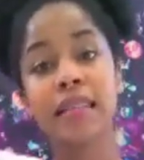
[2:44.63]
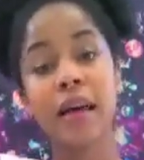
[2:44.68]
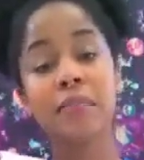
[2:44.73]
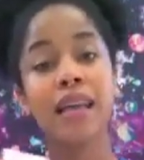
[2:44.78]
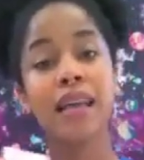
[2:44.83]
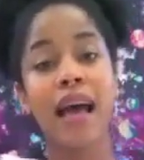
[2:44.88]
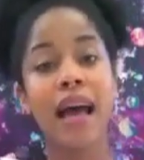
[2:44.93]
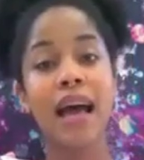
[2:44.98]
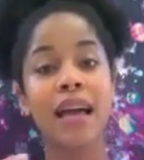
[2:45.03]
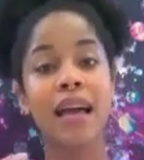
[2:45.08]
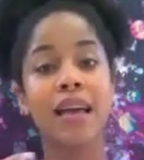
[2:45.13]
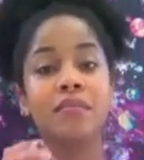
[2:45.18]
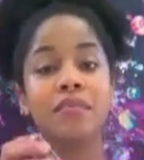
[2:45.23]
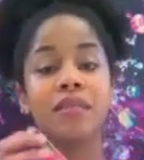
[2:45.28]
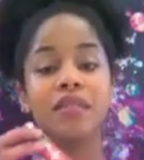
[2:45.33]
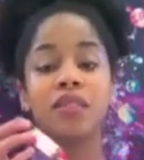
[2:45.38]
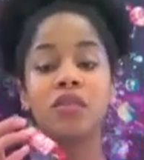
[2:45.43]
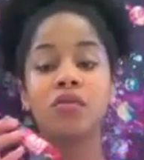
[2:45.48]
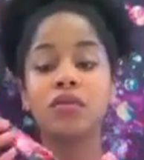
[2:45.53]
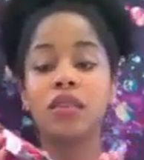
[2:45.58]

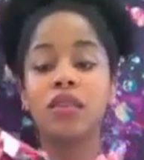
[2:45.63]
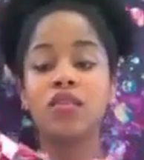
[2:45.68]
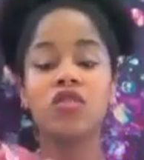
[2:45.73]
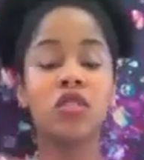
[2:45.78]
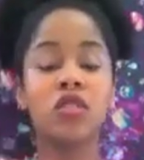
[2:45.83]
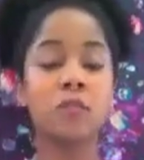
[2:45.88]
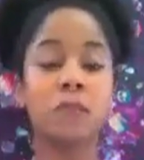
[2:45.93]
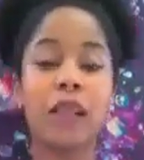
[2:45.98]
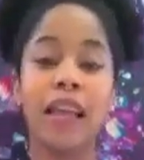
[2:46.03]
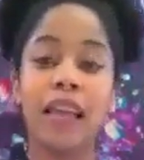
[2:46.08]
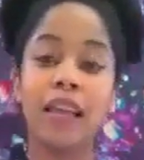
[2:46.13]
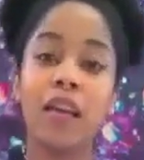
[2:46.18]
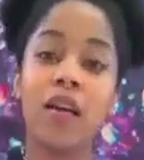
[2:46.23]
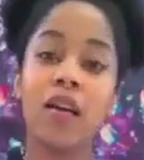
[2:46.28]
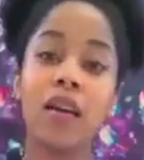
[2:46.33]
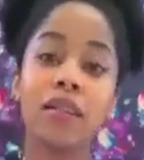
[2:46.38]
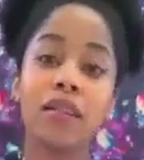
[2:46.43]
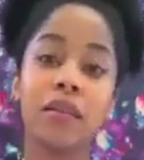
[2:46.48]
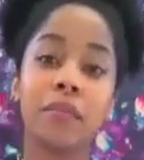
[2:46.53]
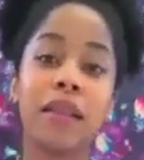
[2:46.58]
Sometimes using just
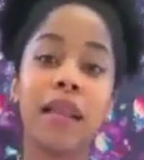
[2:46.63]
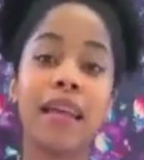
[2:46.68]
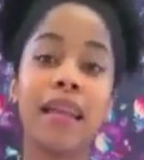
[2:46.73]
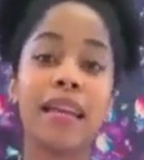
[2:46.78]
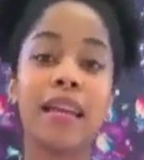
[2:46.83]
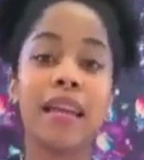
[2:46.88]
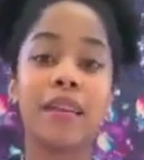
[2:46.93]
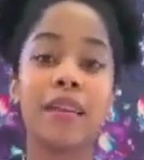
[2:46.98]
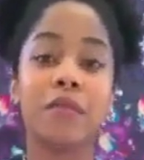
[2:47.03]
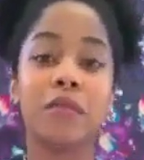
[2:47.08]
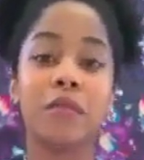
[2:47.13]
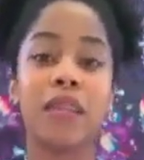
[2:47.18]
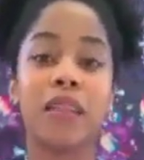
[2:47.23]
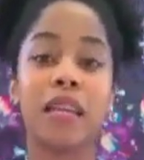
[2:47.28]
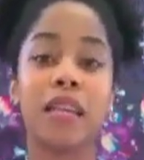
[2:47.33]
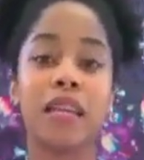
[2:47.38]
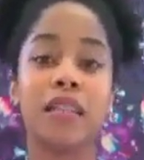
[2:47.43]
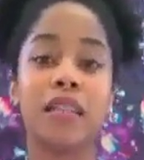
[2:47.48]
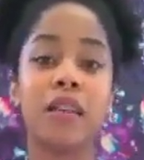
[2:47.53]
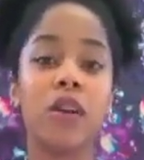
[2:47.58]
playing cards and playing games
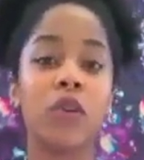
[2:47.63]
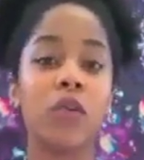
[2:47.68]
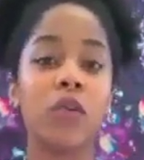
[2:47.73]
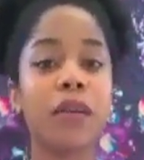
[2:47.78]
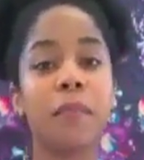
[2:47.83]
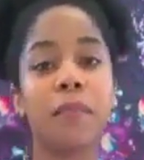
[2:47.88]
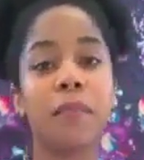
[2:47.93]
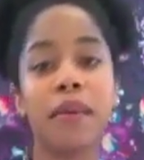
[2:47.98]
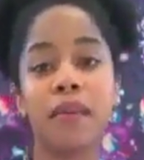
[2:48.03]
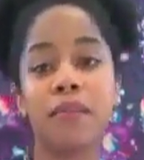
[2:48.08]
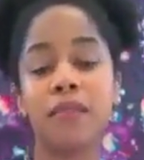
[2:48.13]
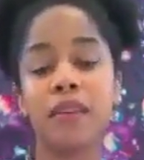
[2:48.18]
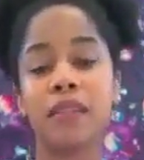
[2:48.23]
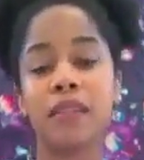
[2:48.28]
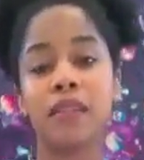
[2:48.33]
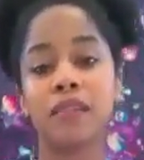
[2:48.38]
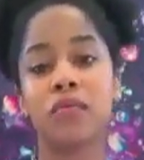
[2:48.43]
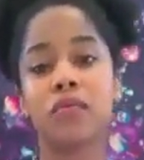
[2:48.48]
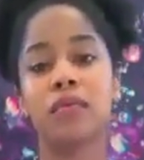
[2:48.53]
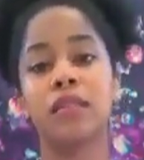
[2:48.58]
with these are going to
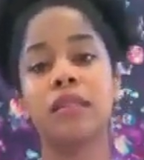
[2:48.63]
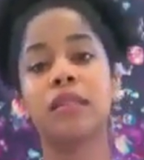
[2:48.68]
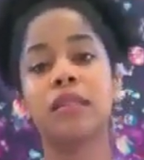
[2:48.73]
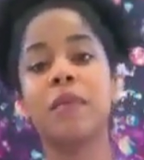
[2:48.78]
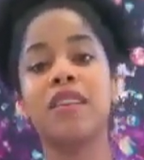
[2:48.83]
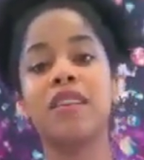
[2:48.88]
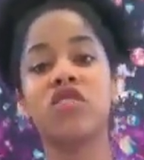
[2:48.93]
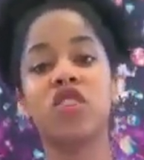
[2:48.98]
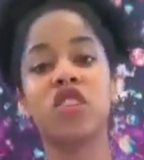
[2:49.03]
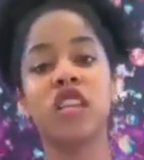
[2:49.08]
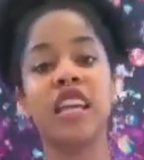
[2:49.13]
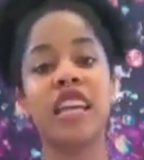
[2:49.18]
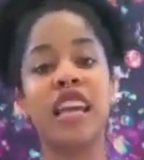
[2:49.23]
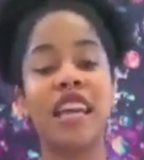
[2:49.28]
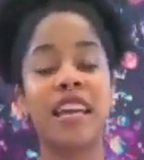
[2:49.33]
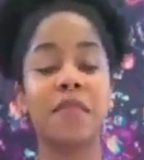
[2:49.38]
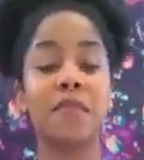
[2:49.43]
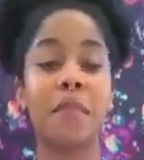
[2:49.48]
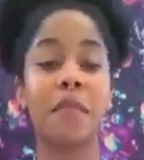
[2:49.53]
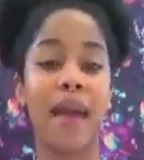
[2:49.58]
benefit students, especially
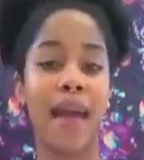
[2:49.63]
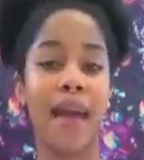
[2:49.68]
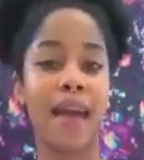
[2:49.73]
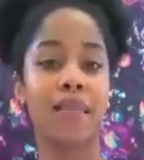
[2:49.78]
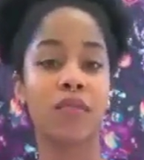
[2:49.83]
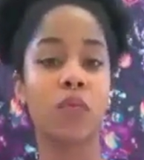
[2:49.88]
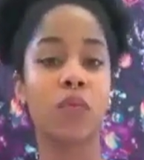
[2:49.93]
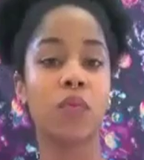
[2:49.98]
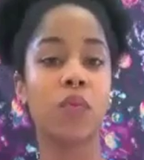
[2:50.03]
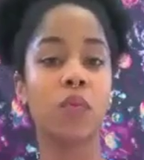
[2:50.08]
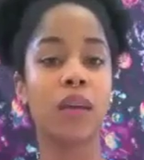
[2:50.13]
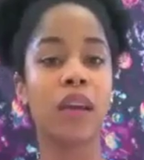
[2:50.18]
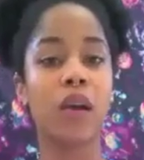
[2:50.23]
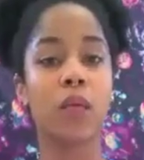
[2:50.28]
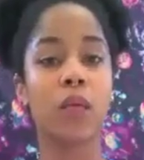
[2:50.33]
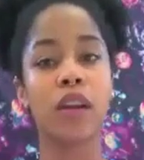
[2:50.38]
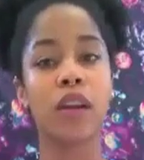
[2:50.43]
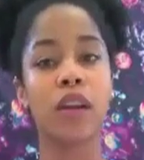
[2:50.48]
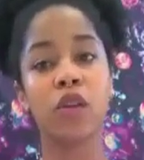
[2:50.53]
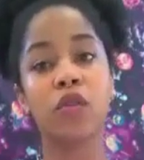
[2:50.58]
in math, when we
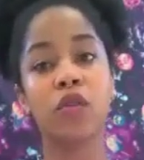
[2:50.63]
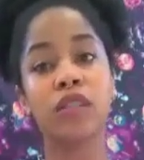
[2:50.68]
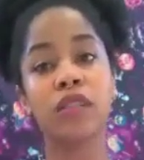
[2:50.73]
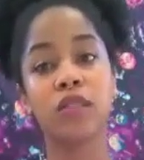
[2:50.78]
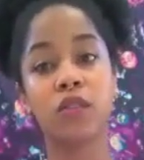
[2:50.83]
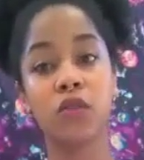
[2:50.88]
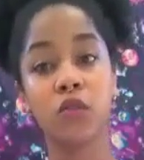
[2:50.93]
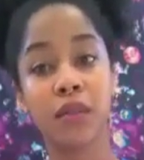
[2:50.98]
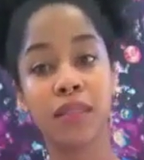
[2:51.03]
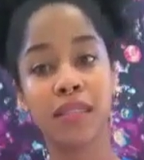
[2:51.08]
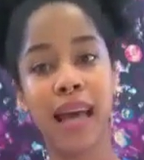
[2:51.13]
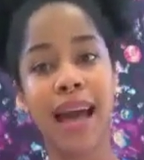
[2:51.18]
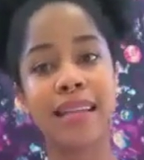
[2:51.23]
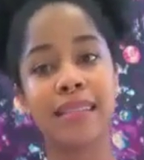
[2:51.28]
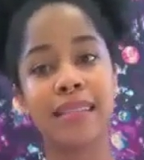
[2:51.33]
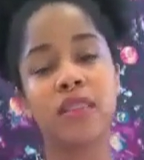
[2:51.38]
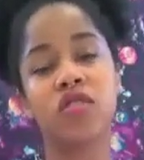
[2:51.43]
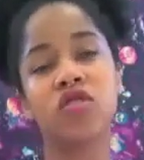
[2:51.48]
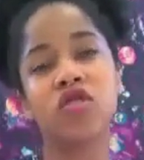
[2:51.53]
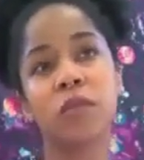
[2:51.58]
are working on
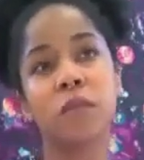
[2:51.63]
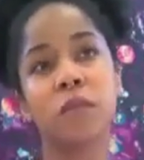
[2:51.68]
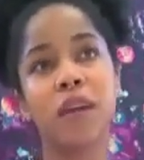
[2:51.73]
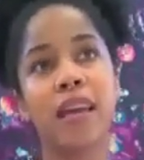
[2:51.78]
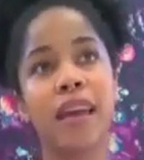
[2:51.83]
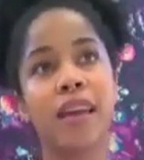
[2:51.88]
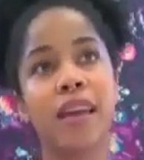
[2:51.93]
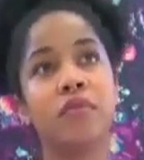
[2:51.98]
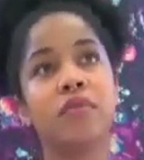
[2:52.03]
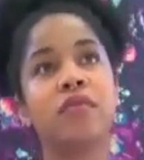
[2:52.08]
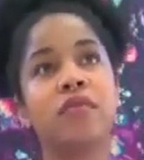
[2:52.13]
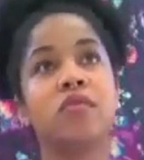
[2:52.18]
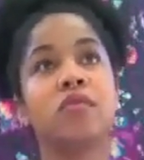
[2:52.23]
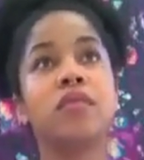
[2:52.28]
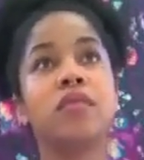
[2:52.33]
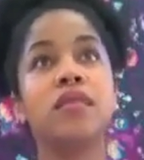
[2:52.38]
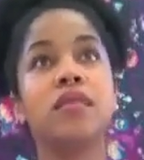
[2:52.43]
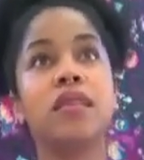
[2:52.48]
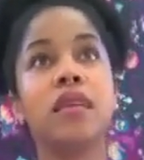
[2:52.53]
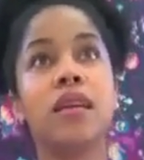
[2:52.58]
subitizing, just being able to
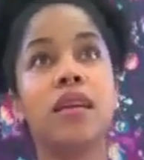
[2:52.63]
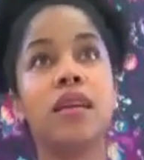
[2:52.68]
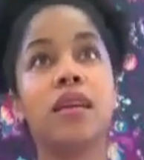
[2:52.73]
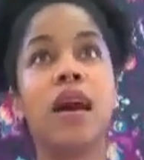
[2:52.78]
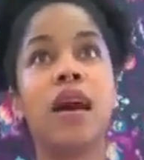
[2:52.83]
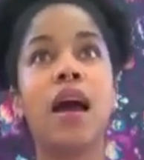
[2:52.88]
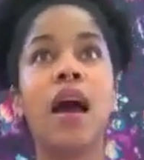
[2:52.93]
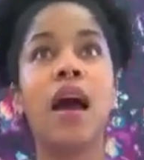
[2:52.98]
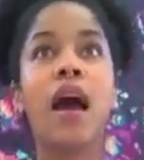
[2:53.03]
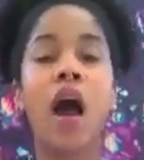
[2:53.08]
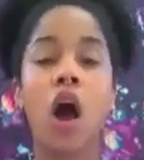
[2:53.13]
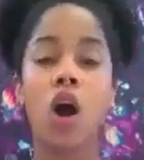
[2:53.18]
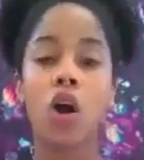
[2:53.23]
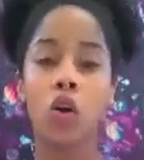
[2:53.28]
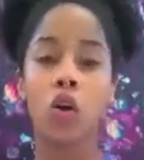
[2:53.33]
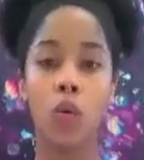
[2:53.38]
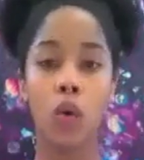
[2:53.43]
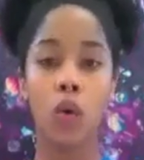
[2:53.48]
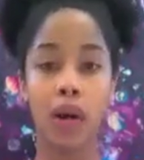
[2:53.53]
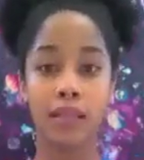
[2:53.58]
see a
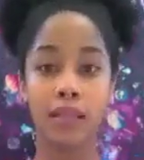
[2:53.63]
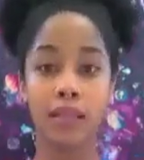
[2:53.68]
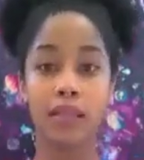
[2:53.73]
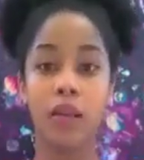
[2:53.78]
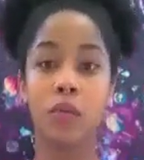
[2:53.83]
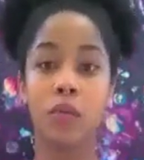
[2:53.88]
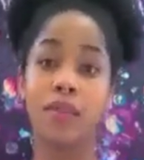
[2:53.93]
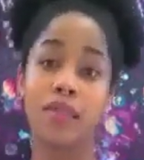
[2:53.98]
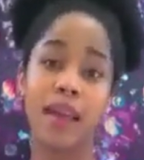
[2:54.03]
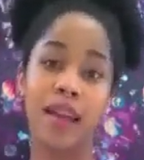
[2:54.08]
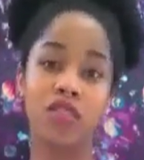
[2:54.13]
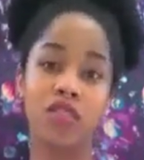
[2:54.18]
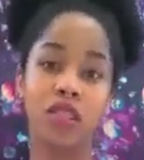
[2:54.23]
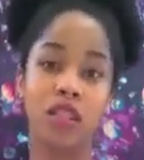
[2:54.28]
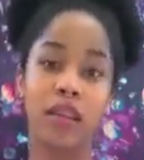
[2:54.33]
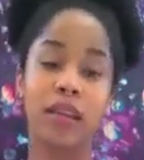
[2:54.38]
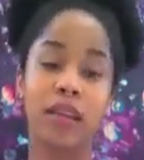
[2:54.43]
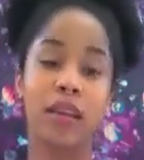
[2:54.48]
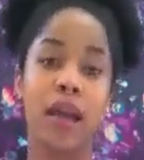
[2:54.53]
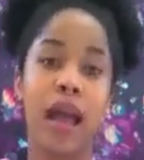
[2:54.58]
quantity
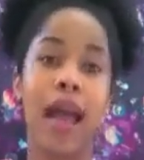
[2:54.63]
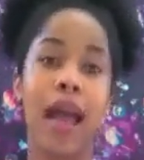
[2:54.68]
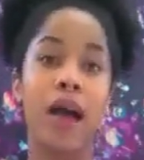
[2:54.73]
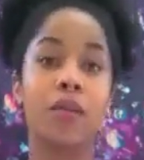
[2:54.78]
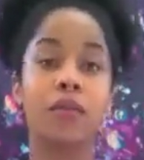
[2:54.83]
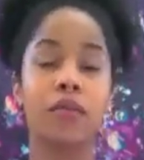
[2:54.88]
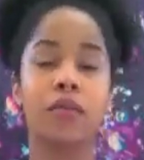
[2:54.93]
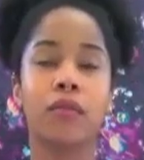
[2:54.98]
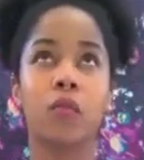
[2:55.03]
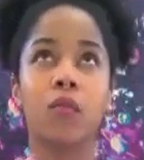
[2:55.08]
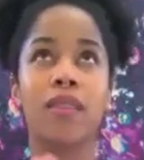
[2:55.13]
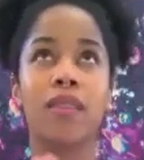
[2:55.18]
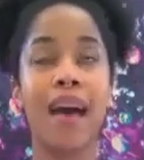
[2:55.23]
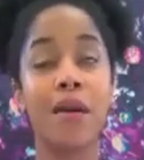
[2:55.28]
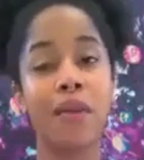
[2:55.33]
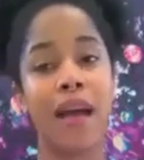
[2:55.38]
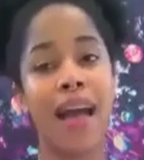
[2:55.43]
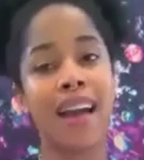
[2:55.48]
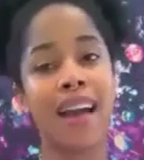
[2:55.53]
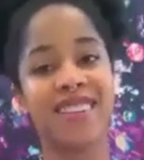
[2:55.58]

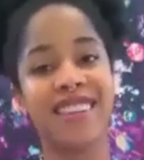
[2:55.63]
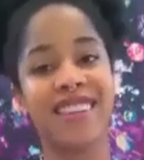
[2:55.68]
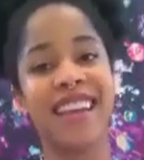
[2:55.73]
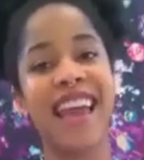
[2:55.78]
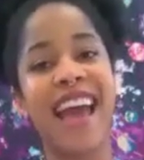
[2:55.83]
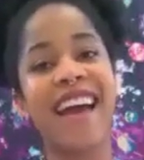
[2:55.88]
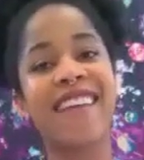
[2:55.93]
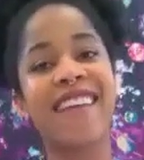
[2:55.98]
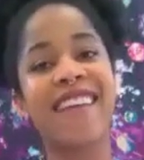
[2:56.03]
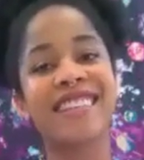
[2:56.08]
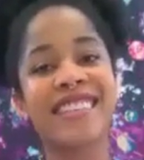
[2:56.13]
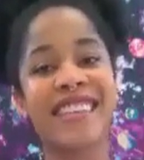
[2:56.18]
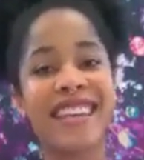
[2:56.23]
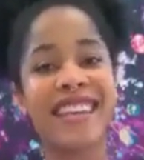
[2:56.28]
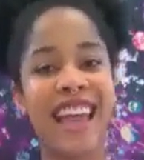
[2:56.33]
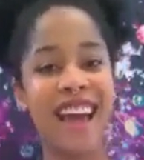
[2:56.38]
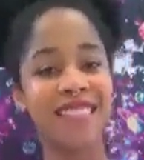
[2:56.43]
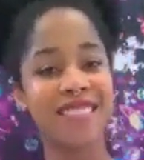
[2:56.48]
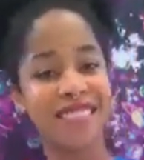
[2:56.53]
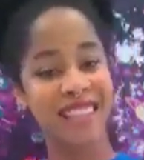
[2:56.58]
without actually having to
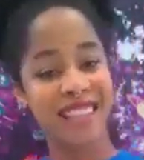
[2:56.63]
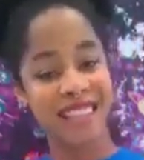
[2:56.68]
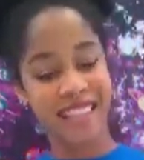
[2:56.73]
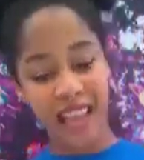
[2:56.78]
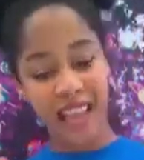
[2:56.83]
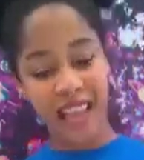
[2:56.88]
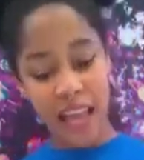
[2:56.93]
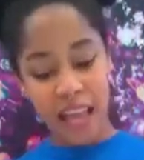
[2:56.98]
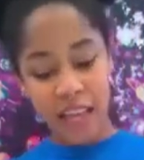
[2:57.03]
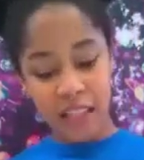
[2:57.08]
count it.